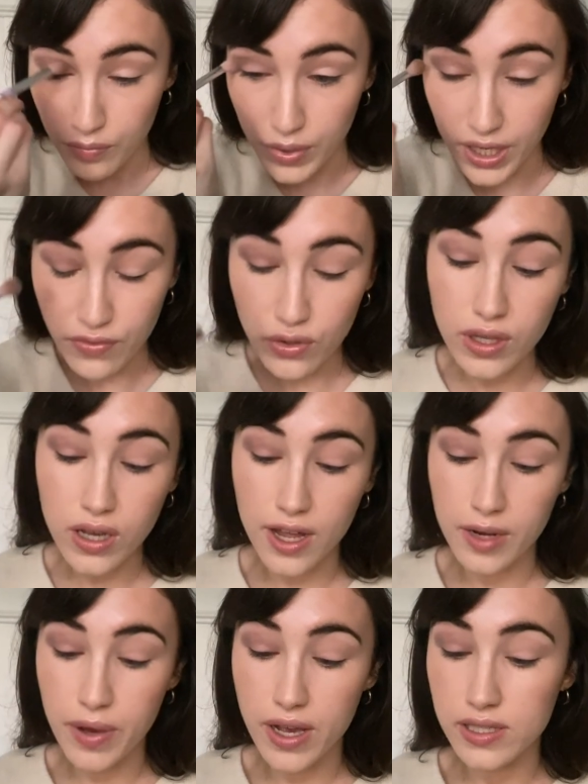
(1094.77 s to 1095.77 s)
But if you're the
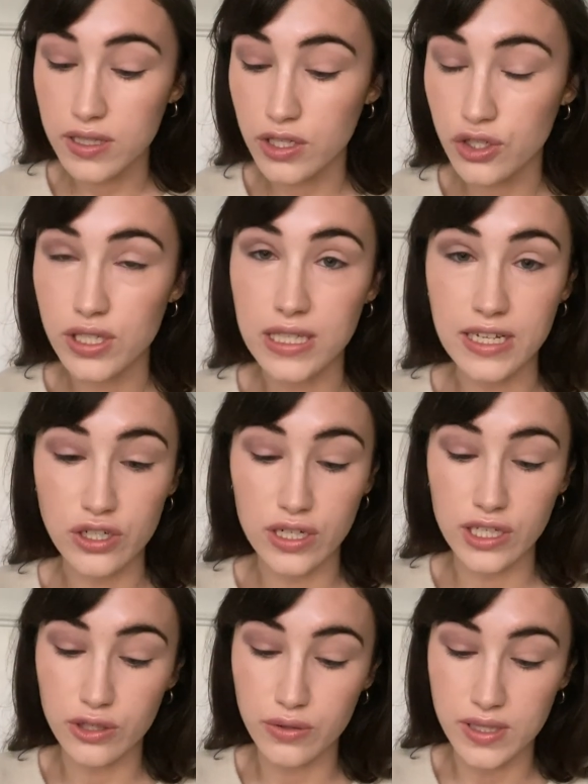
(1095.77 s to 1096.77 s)
kind of person that just
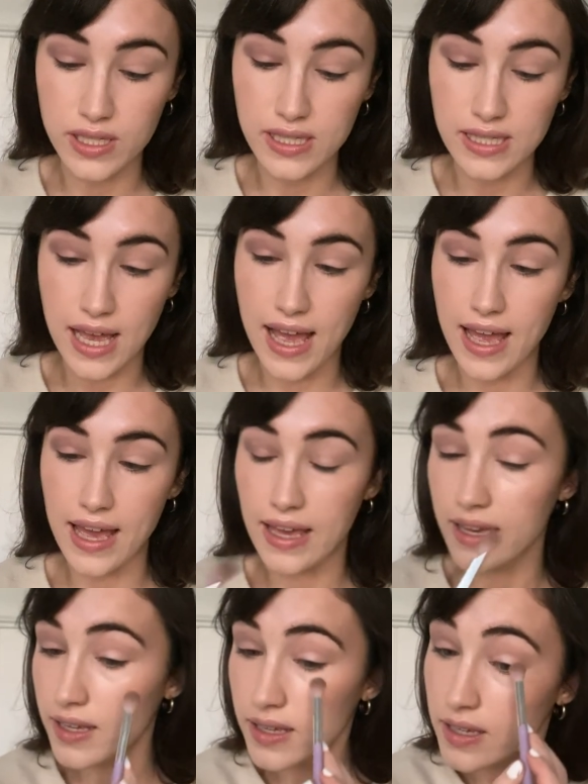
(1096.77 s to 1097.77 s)
literally uses
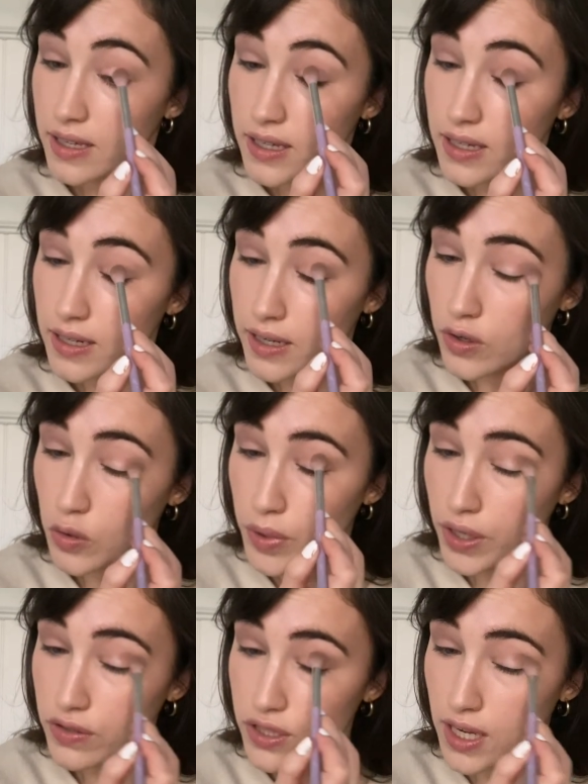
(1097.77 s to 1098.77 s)
a little
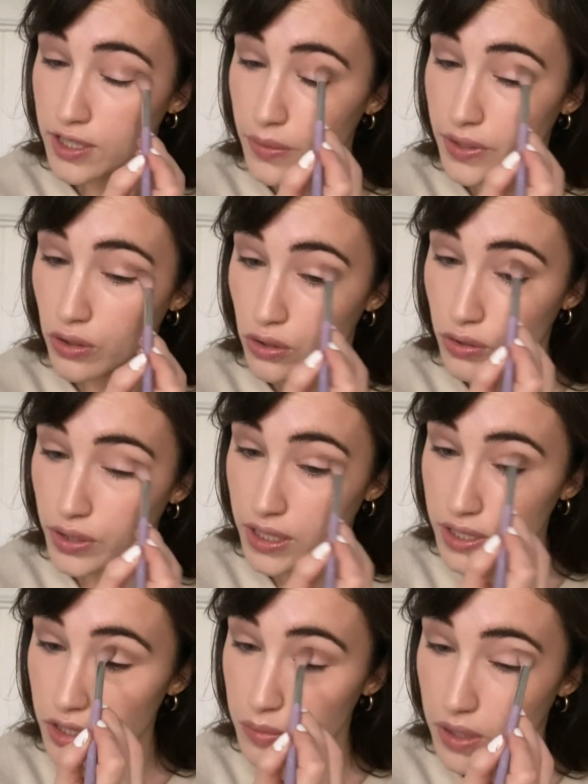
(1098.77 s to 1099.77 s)
bit of shadow in your
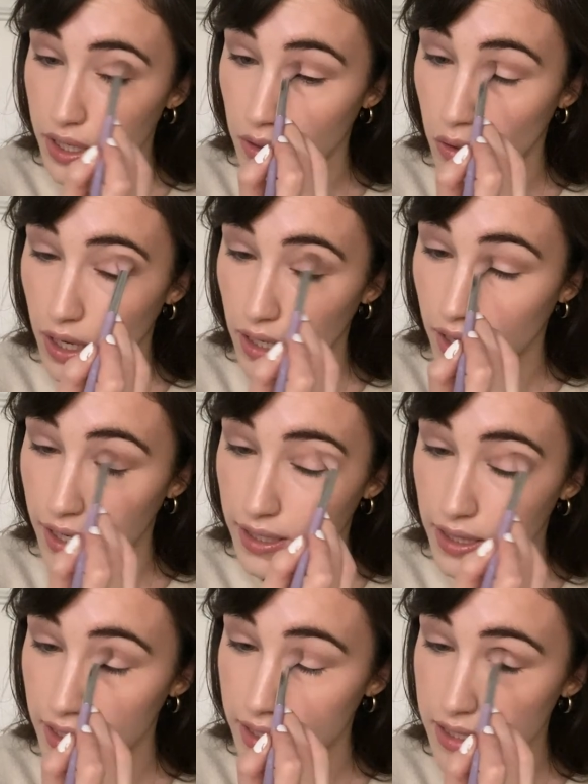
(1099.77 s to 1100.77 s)
crease, you might quite like
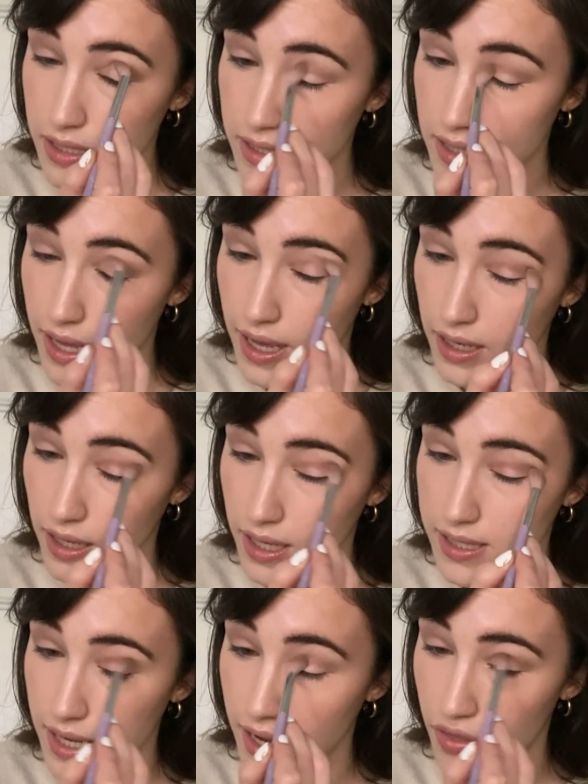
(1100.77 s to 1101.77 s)
these, because they, like I
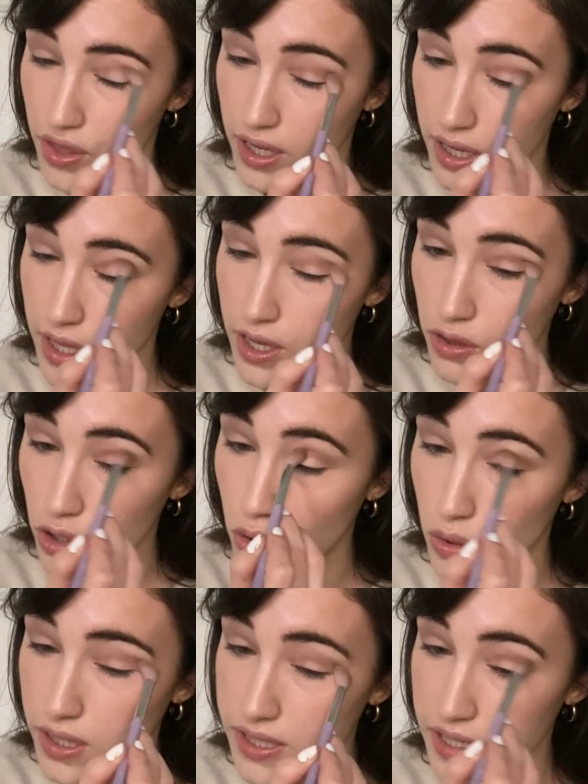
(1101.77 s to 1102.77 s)
say, I think the
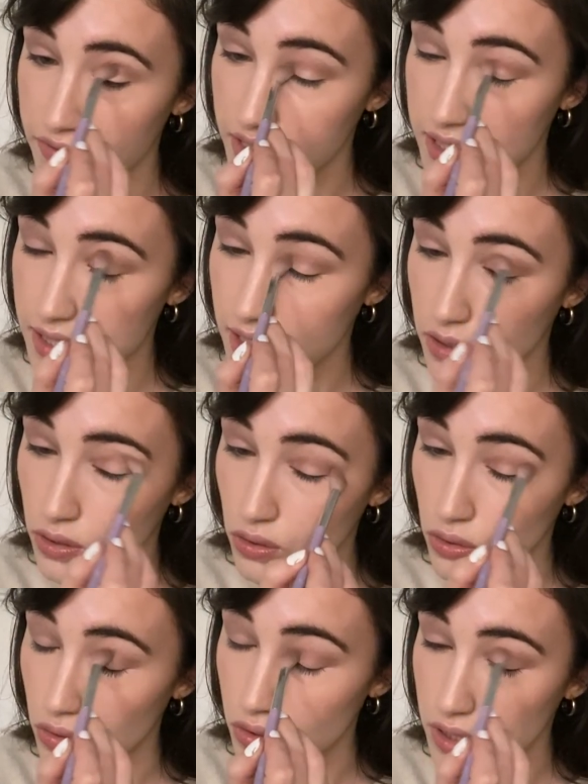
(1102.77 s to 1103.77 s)
quality of these
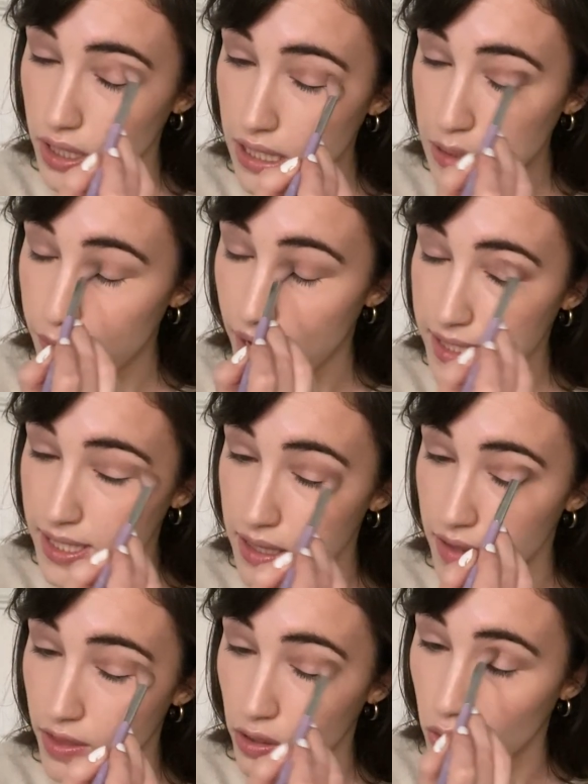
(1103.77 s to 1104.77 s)
singles is better
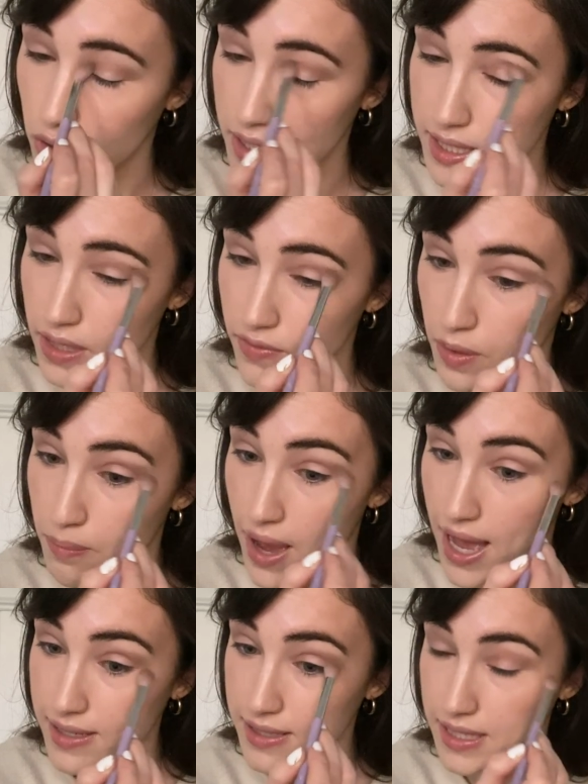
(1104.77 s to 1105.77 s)
than the quality of the
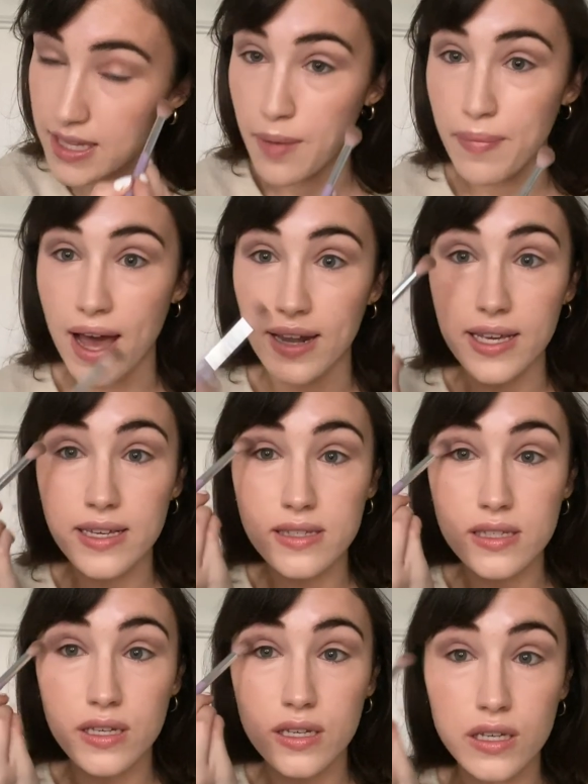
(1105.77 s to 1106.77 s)
mattes in their
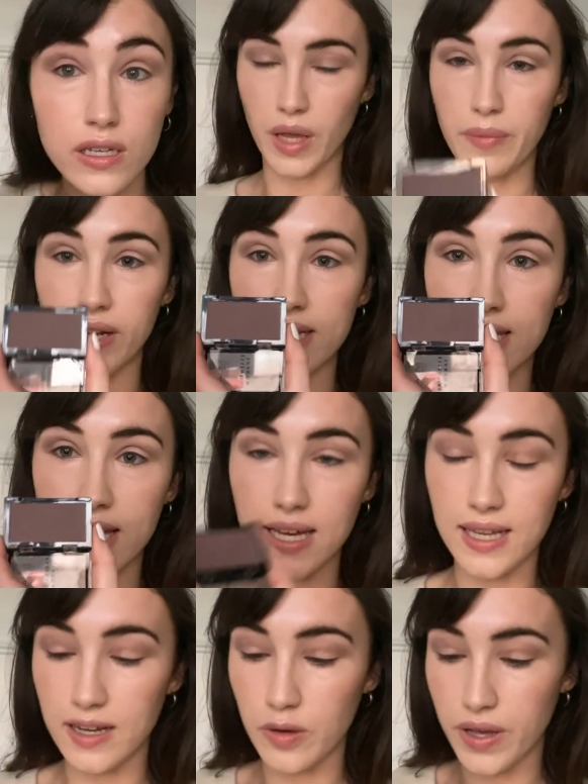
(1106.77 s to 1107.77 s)
palettes. I'm going to take
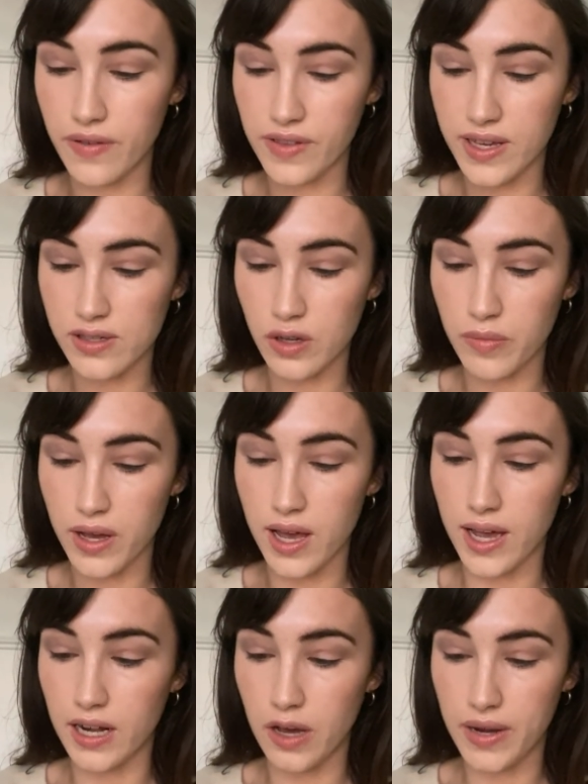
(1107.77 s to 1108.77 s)
a little bit of this on
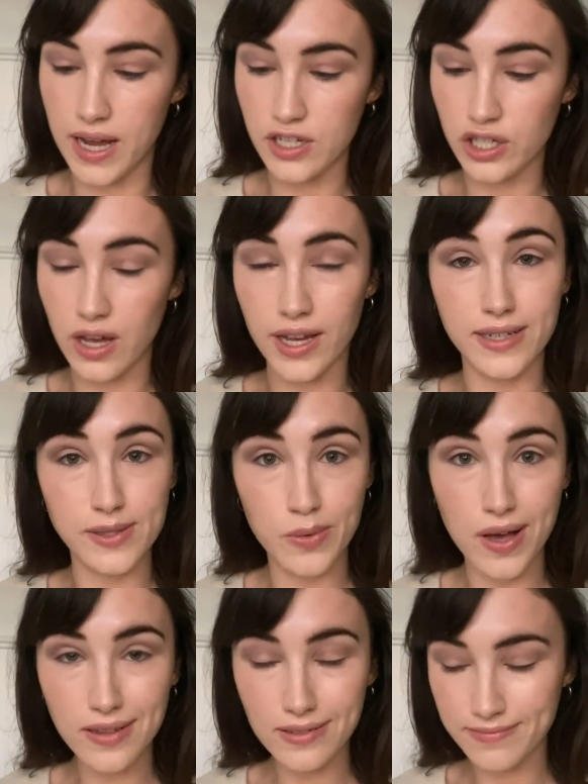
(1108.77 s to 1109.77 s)
my lower lash line as
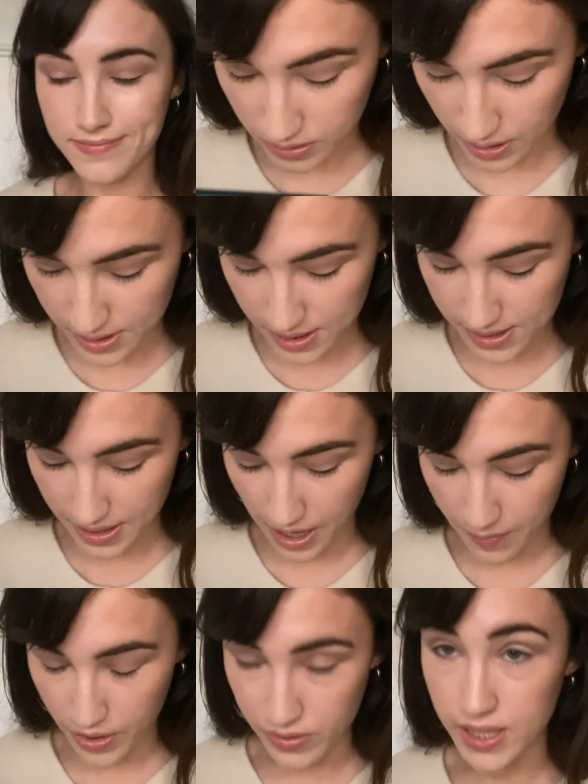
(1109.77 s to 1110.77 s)
well. This is an
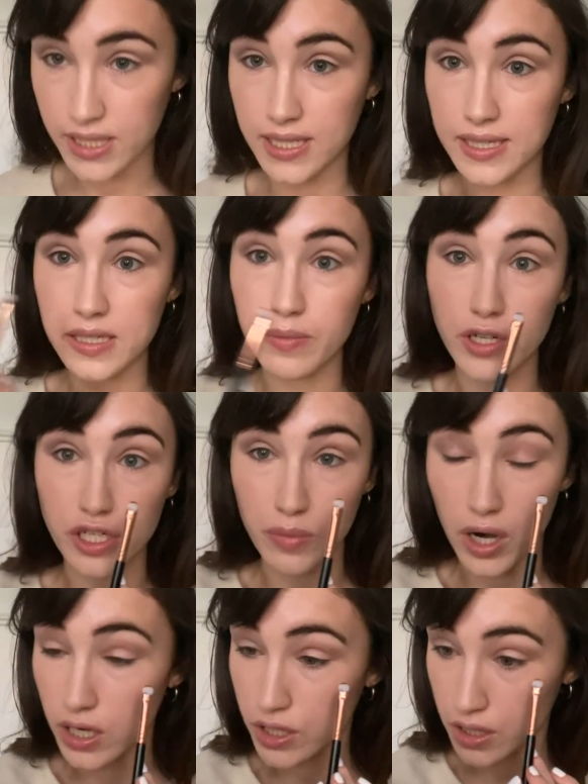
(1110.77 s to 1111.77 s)
MOTD smudger
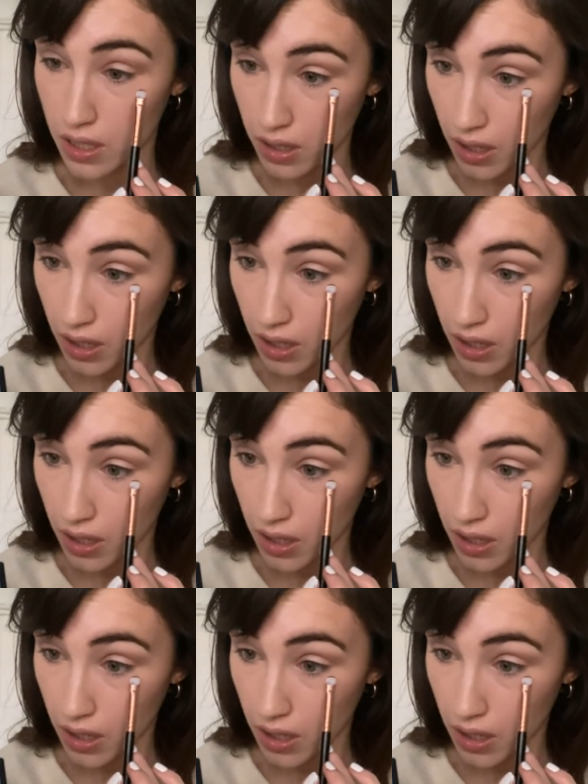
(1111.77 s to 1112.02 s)
brush.